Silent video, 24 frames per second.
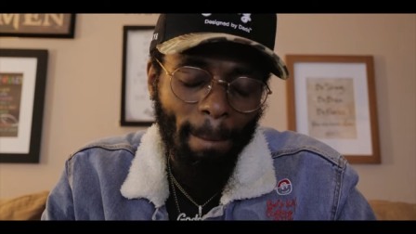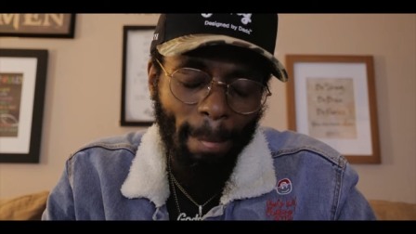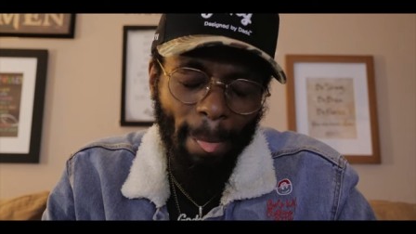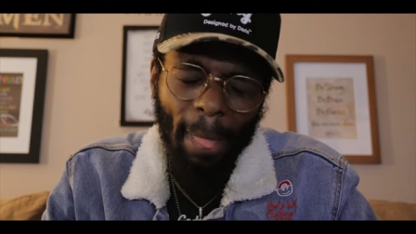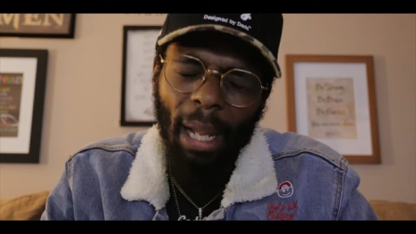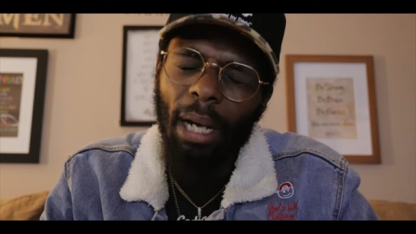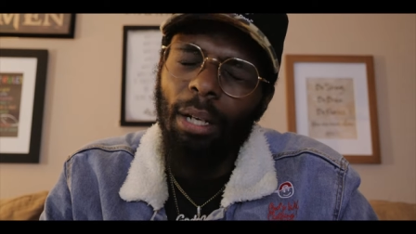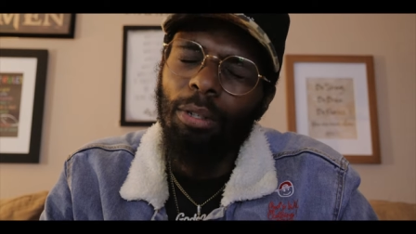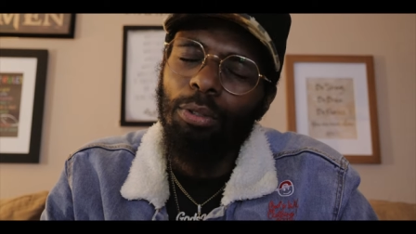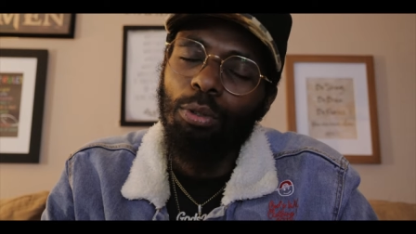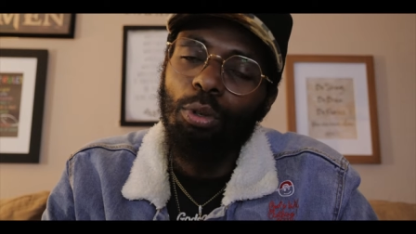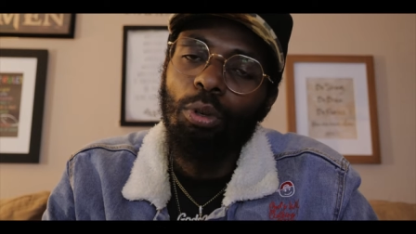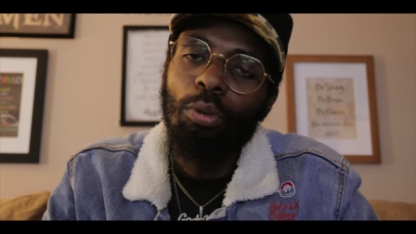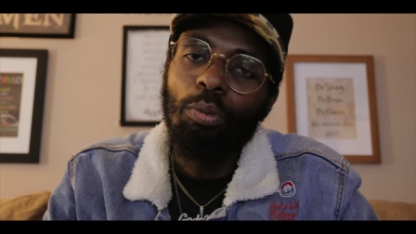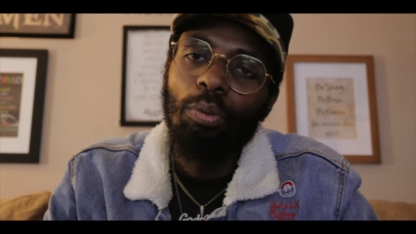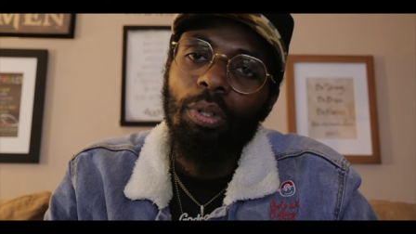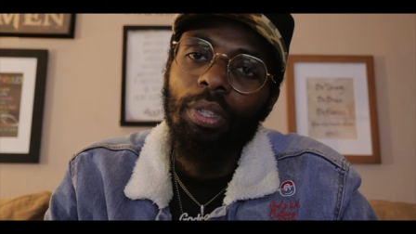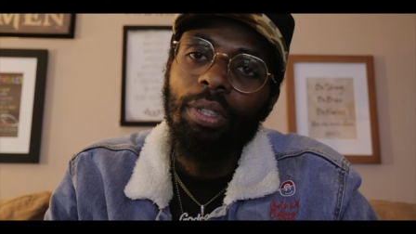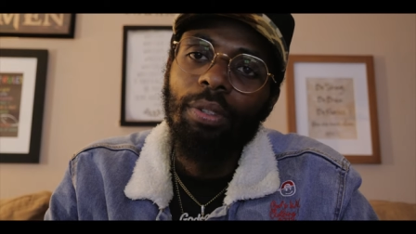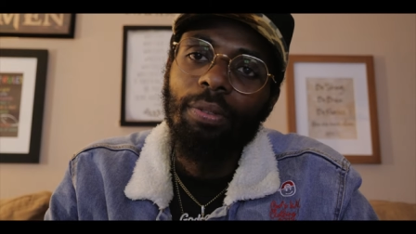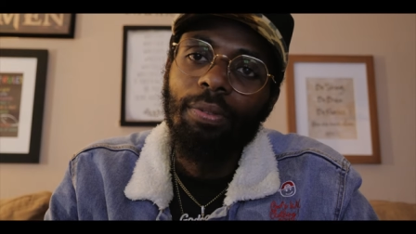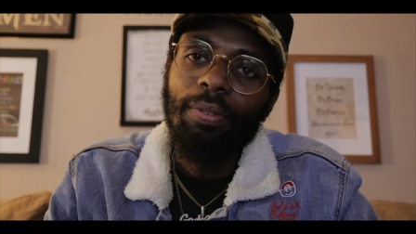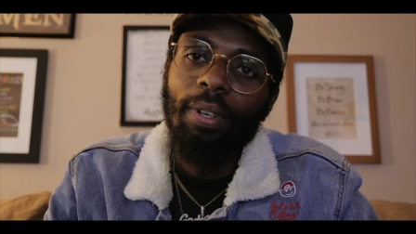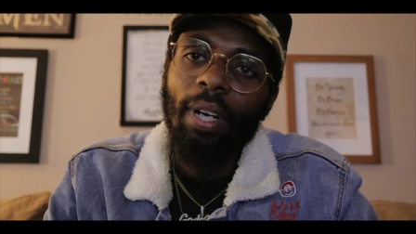I grew up
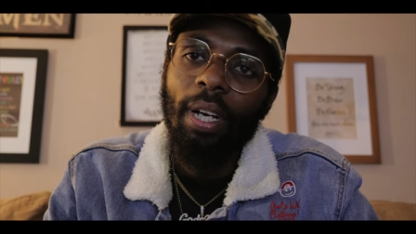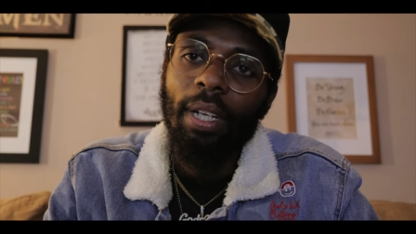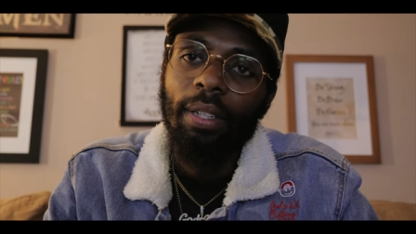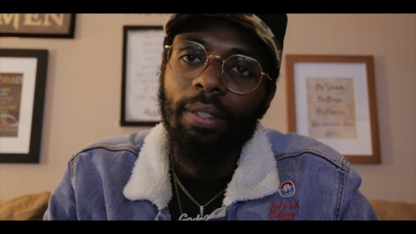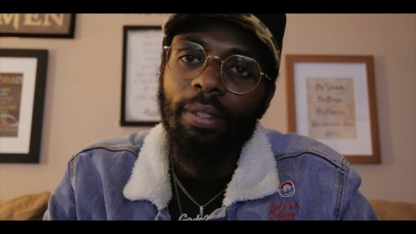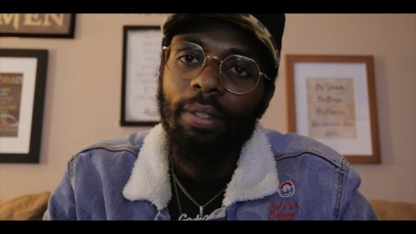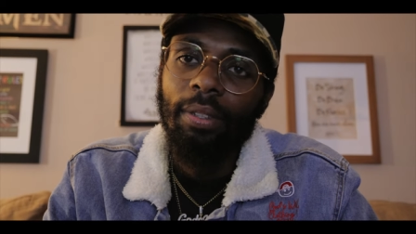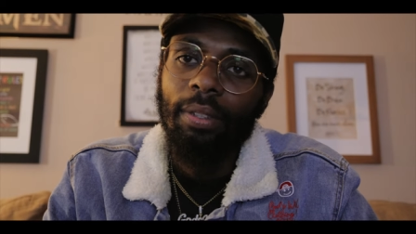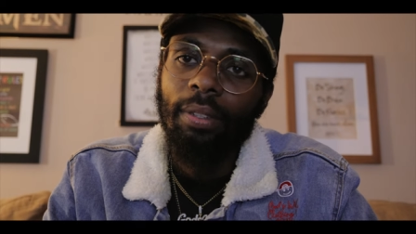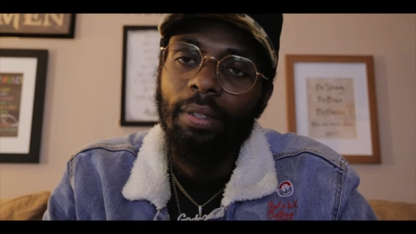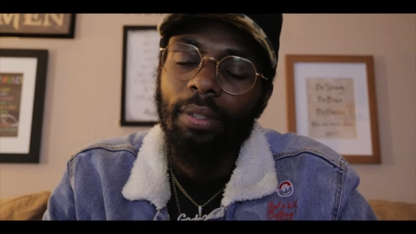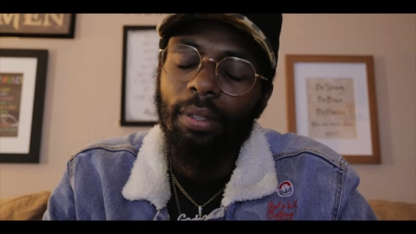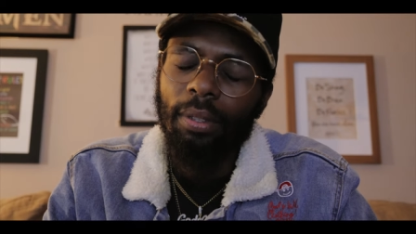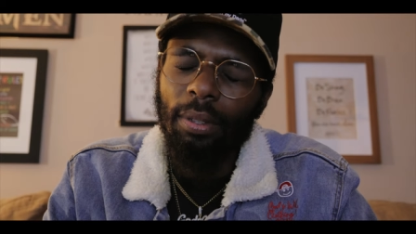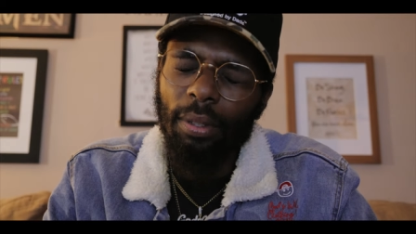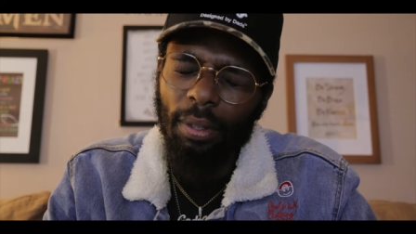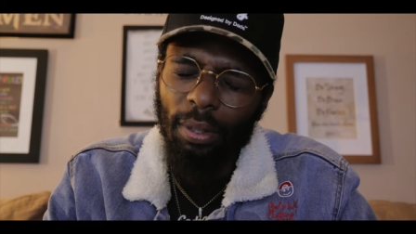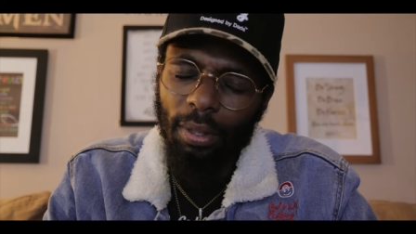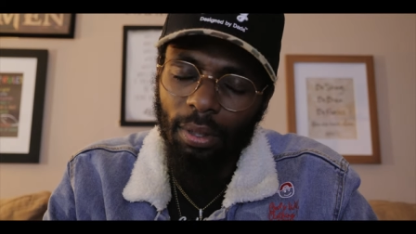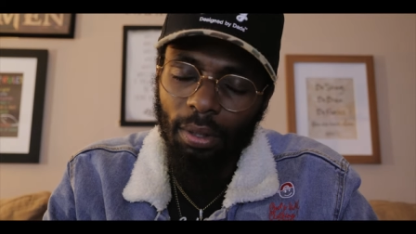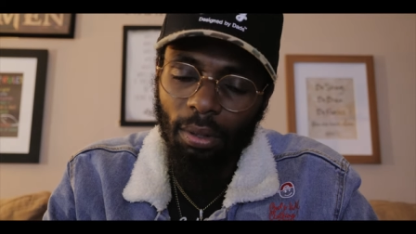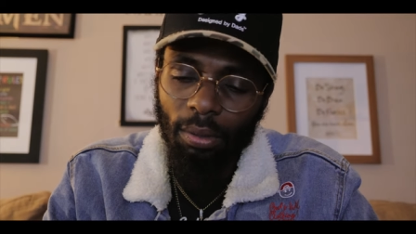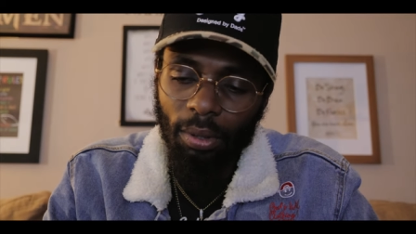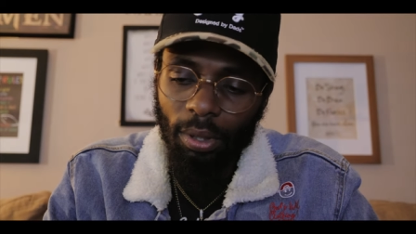with a father,
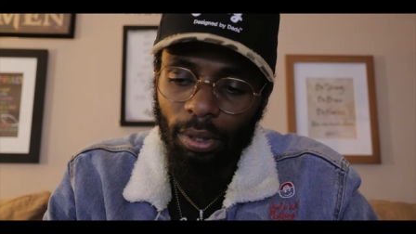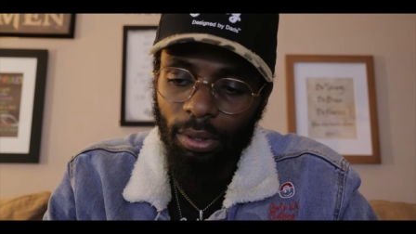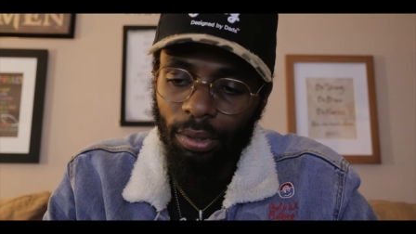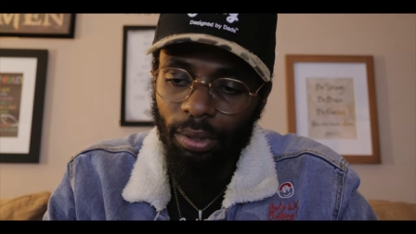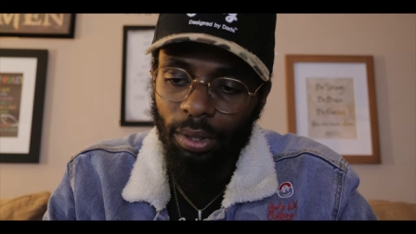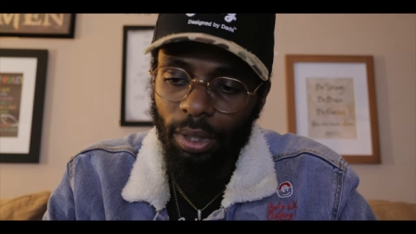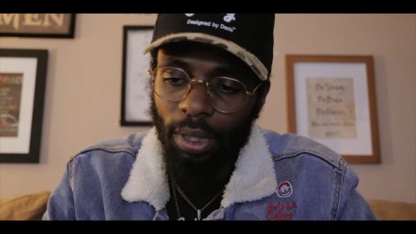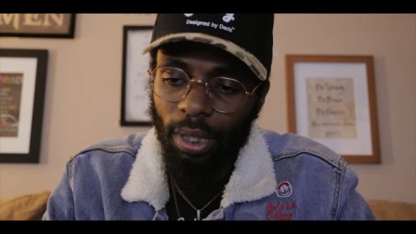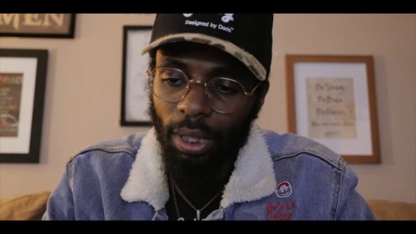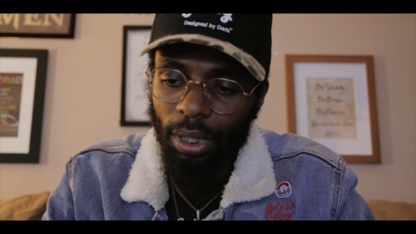so there's